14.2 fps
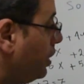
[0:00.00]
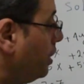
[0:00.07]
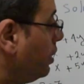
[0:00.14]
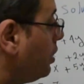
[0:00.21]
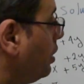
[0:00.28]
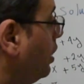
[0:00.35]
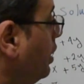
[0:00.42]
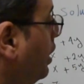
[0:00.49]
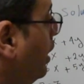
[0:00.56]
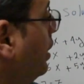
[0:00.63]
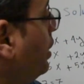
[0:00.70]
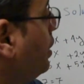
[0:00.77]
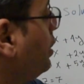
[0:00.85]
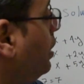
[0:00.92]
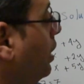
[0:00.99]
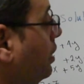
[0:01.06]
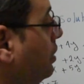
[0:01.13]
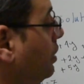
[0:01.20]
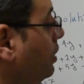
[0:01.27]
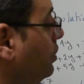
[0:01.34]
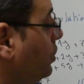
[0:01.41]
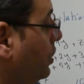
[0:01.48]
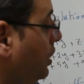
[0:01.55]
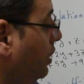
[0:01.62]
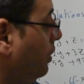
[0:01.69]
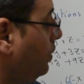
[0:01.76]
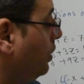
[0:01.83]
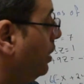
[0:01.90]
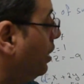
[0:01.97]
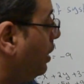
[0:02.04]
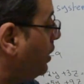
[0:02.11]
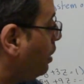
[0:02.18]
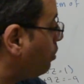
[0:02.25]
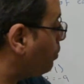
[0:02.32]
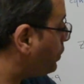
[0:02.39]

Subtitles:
here and I got z. Now